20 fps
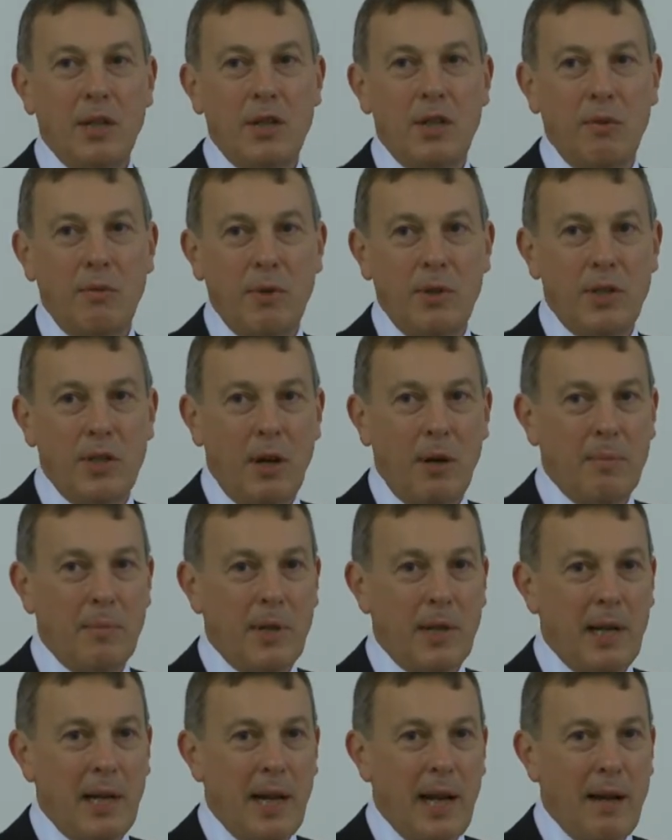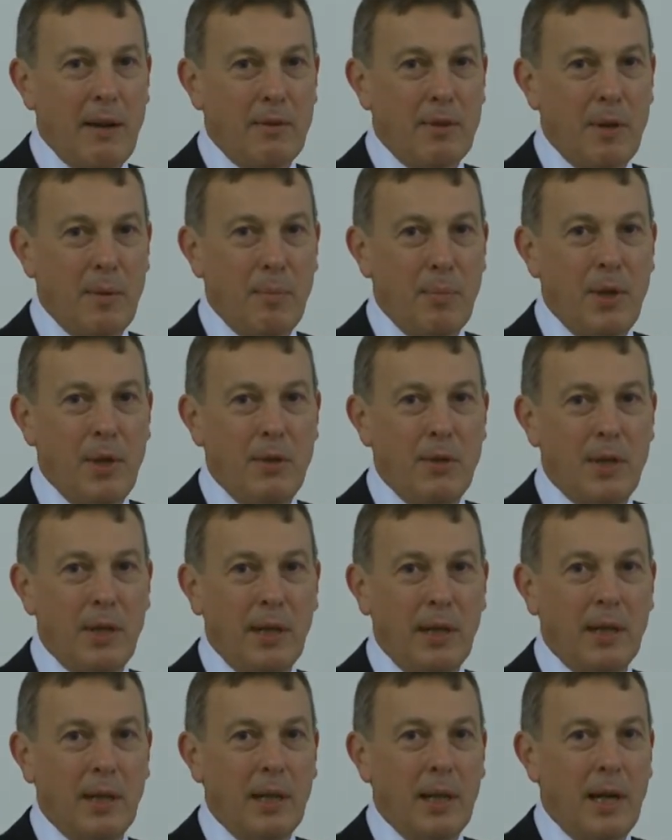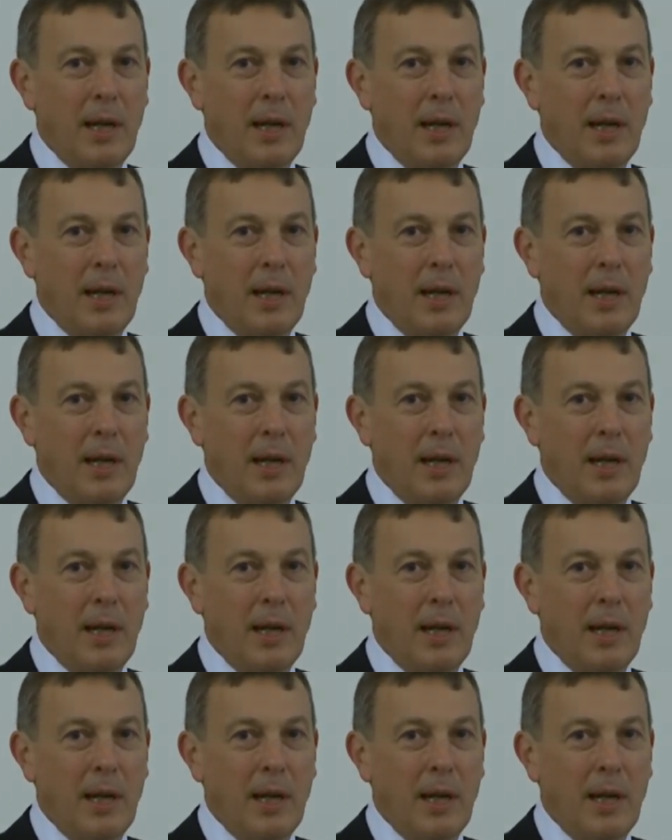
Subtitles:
to adopt cloud computing.